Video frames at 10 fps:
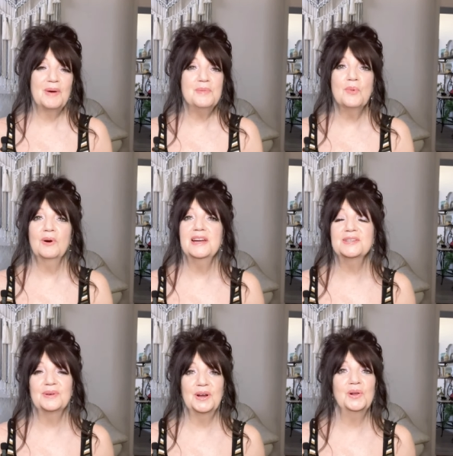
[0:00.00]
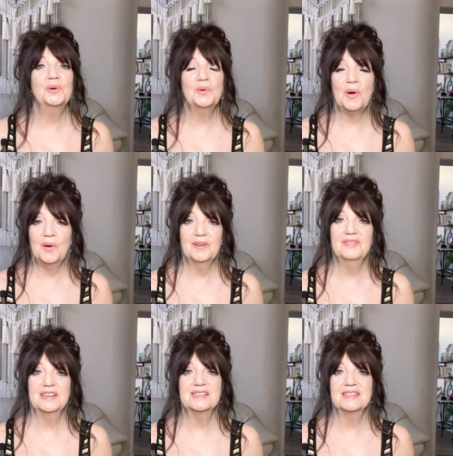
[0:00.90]
My mornings would include
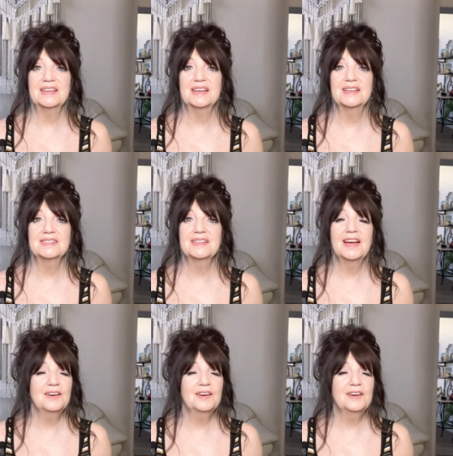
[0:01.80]
all of these things.